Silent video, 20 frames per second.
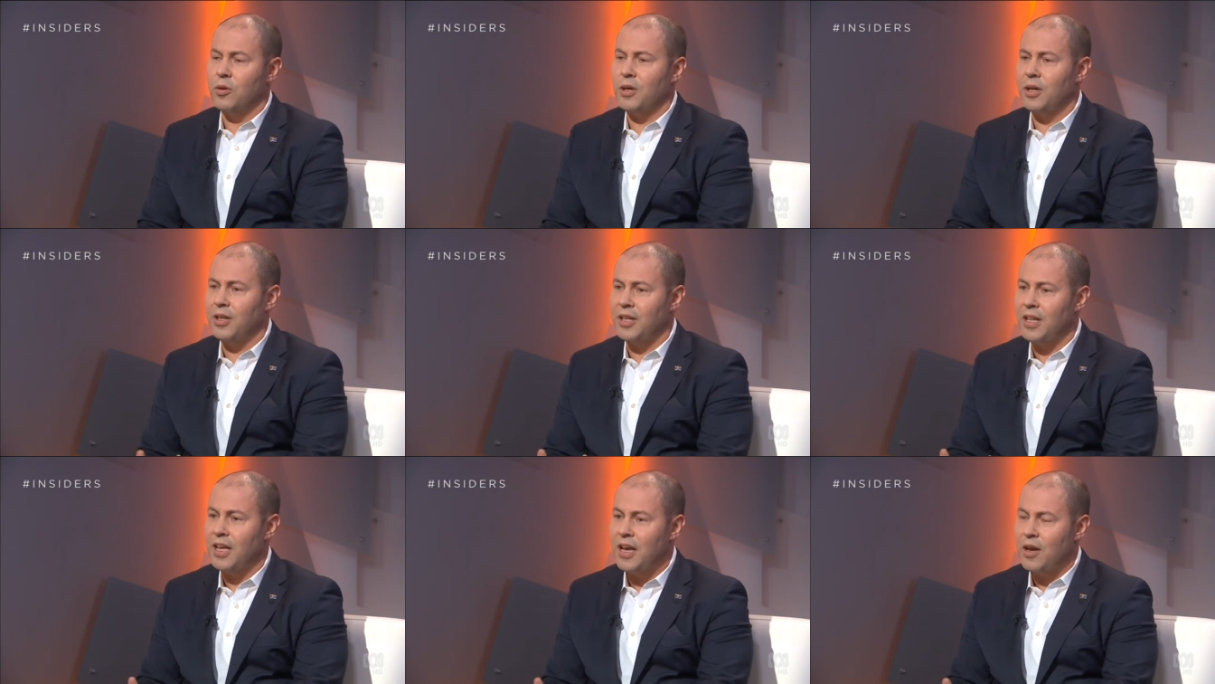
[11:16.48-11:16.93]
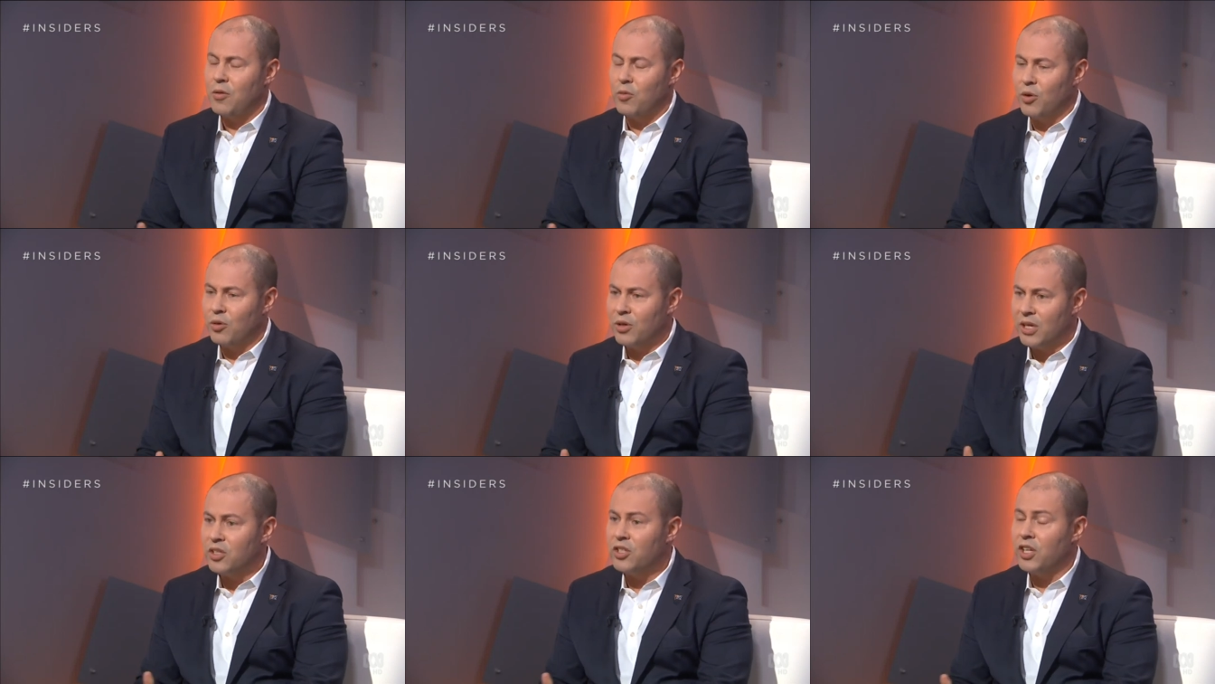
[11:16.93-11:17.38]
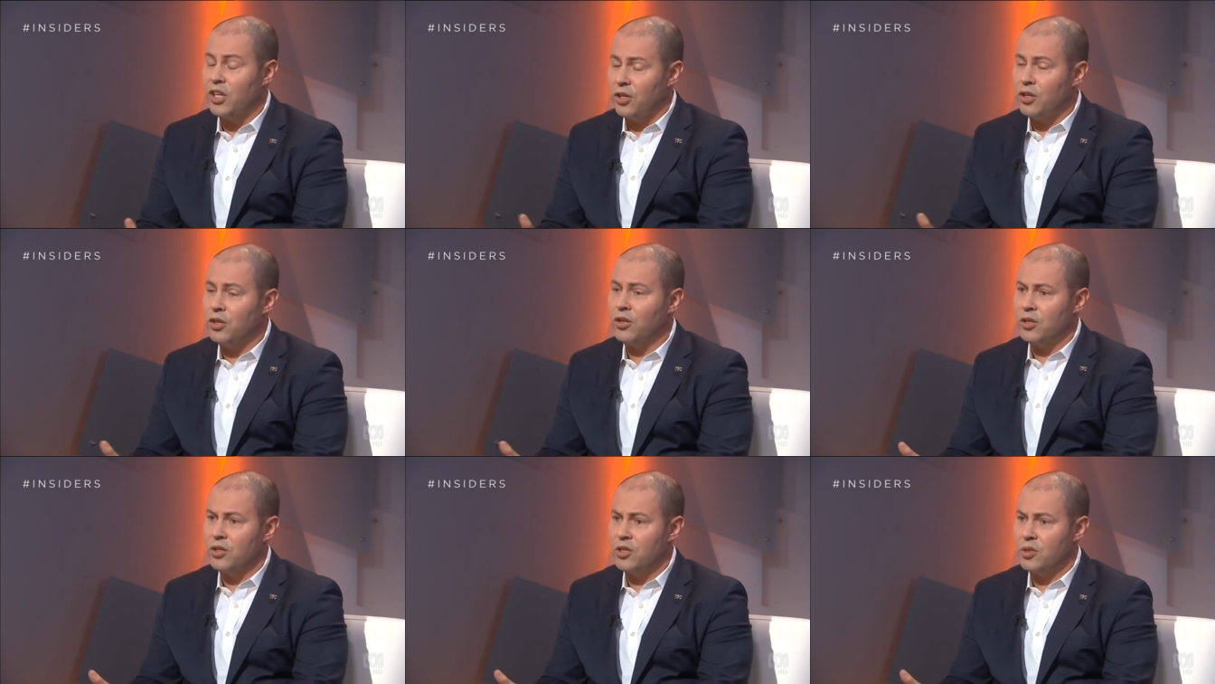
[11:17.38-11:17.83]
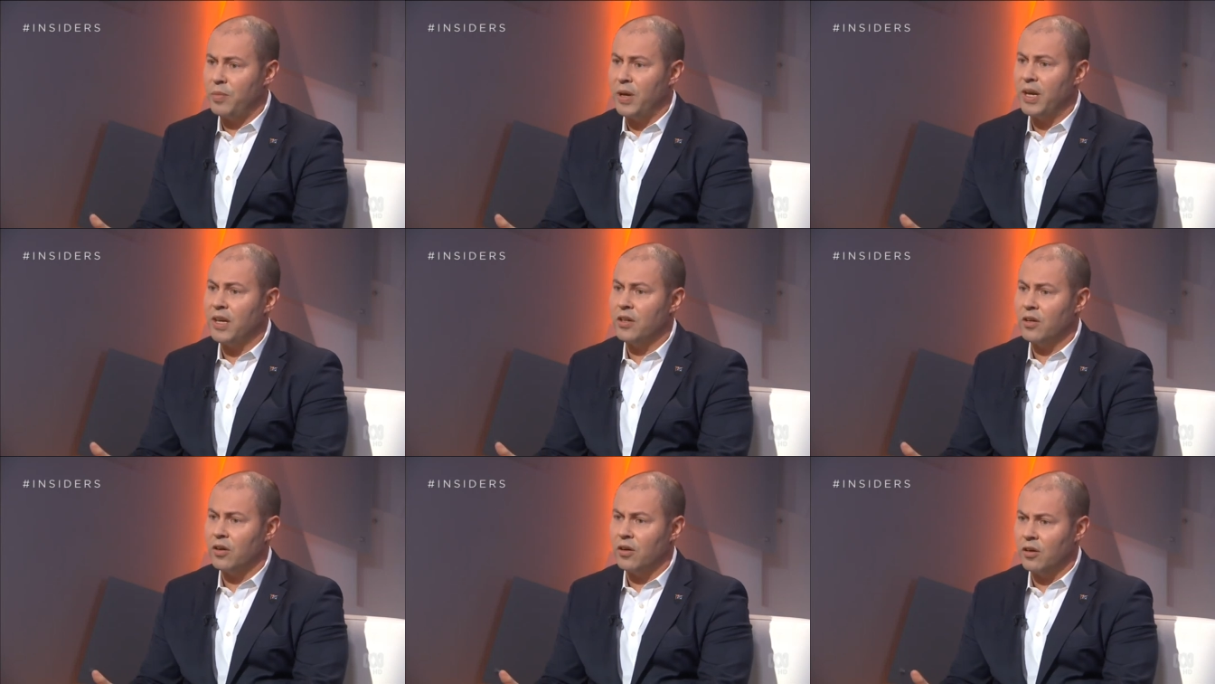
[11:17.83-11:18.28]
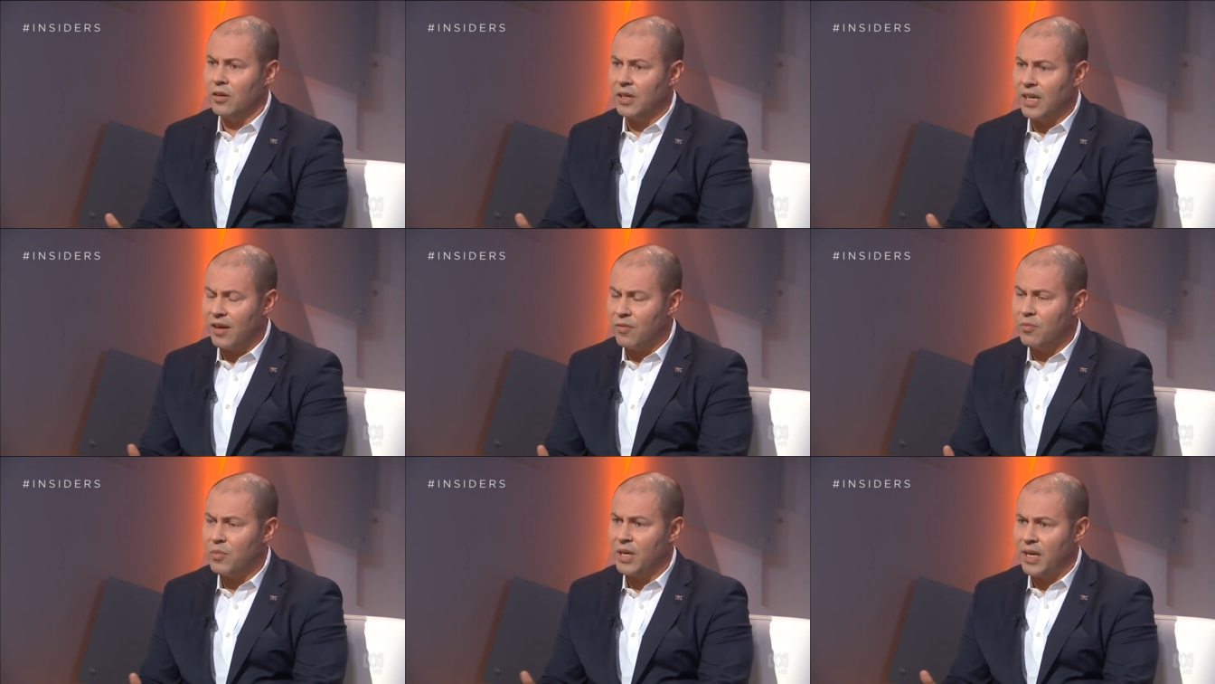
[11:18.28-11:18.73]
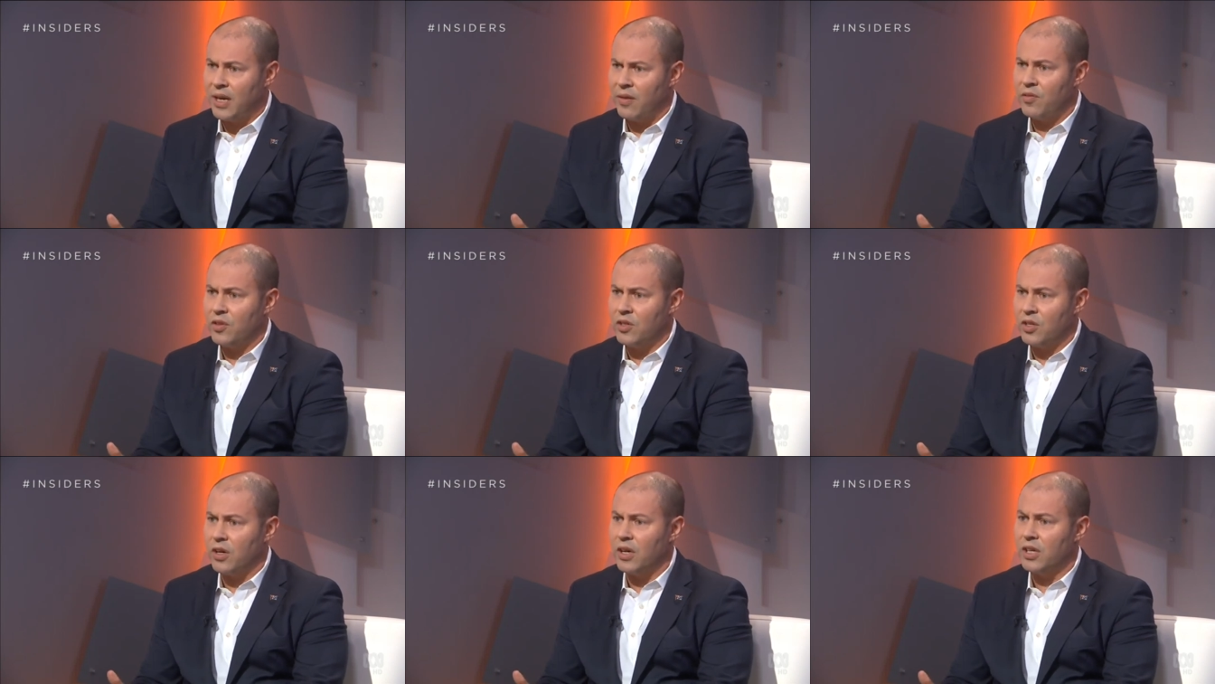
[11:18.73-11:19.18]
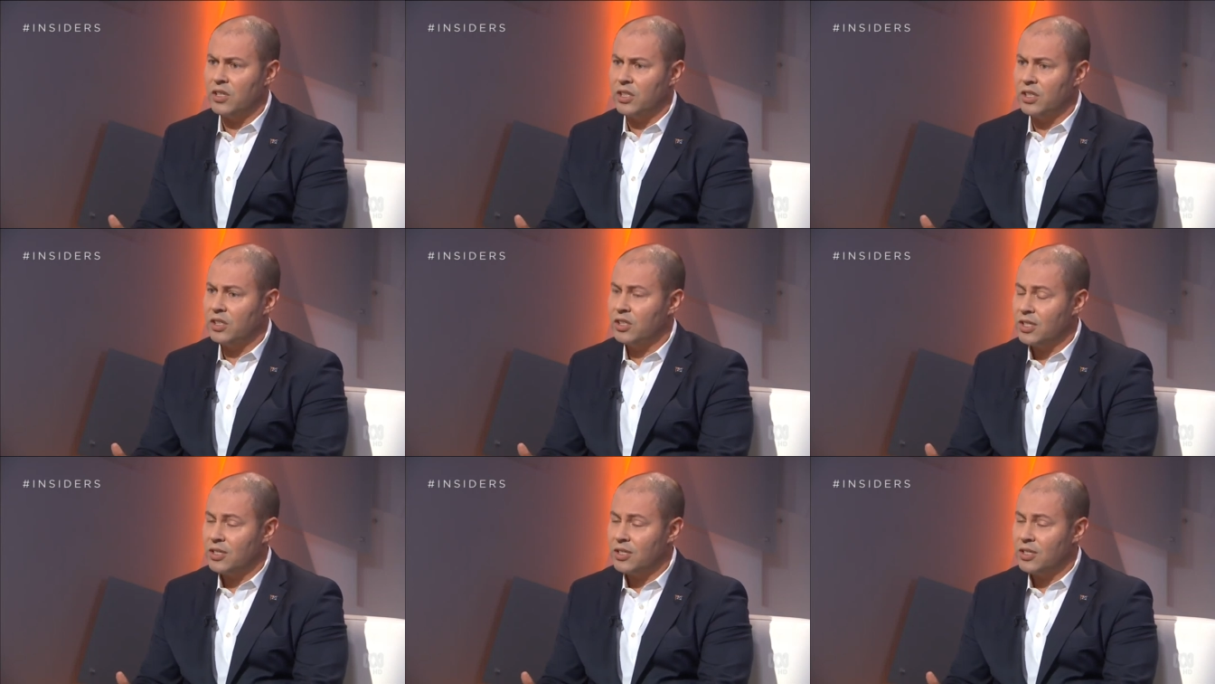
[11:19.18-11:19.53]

Oh, well, we'll continue to spend on government advertising,